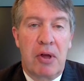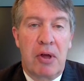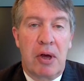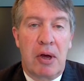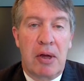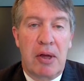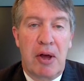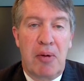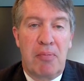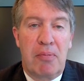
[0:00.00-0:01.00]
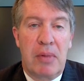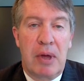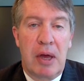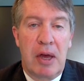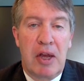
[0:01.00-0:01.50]
him
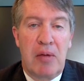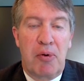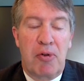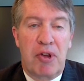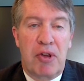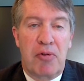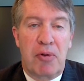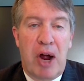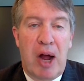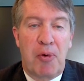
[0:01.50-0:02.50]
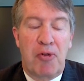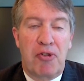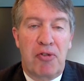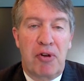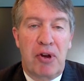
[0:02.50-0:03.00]
any particular
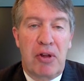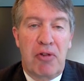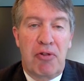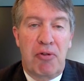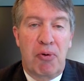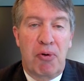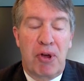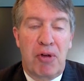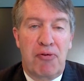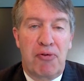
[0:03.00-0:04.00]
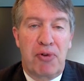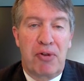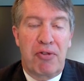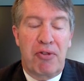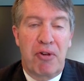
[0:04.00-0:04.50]
opportunities or
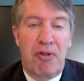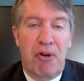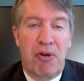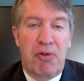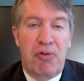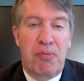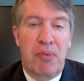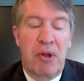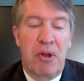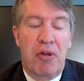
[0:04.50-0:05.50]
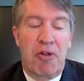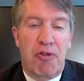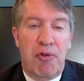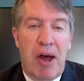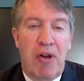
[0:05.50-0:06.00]
influence his own
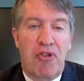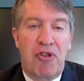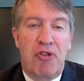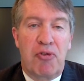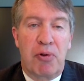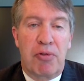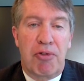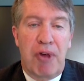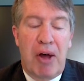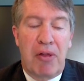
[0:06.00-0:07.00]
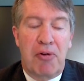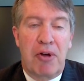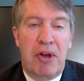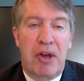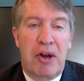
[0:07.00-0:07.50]
strategy towards South
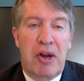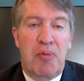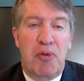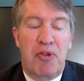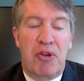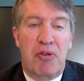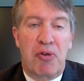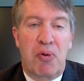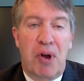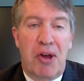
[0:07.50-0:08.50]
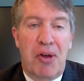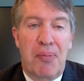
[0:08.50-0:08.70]
Korea in any particular way?